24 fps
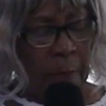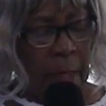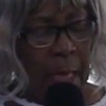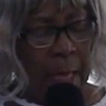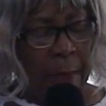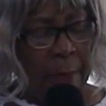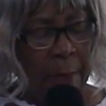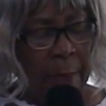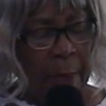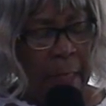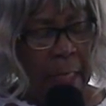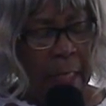
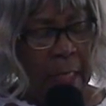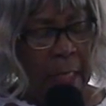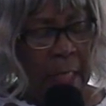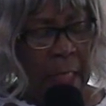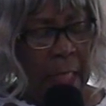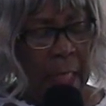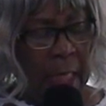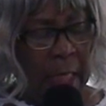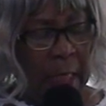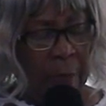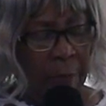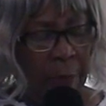And, and
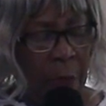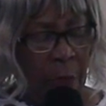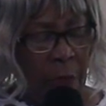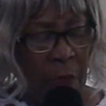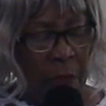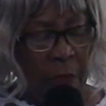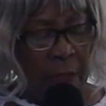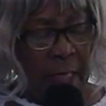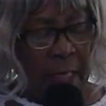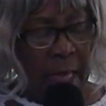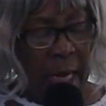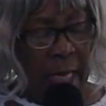then
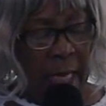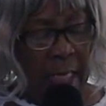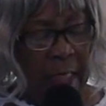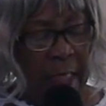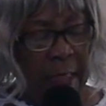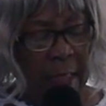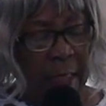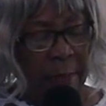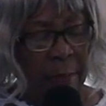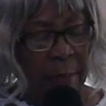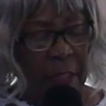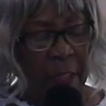verse 9, it
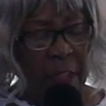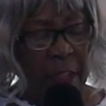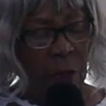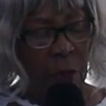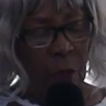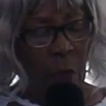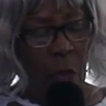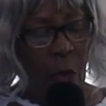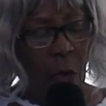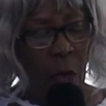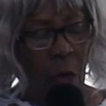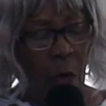said, be
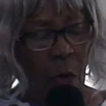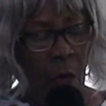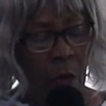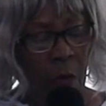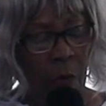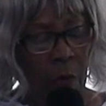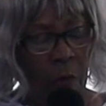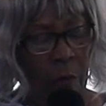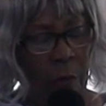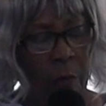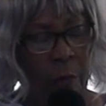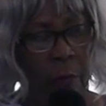
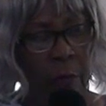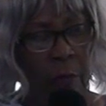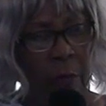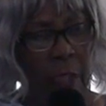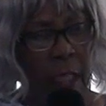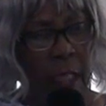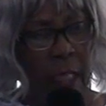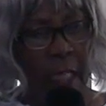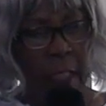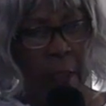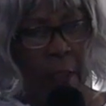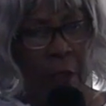strong. So
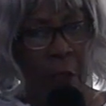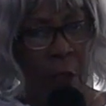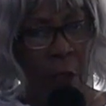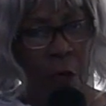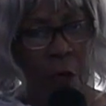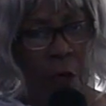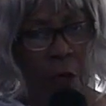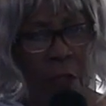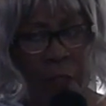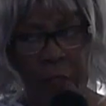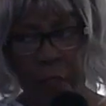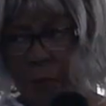they
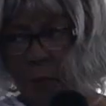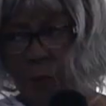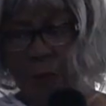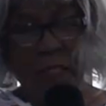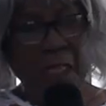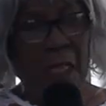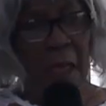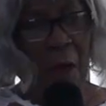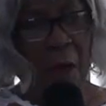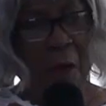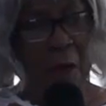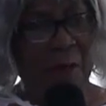encouraged
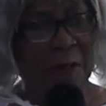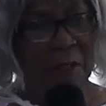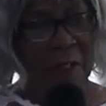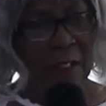themselves.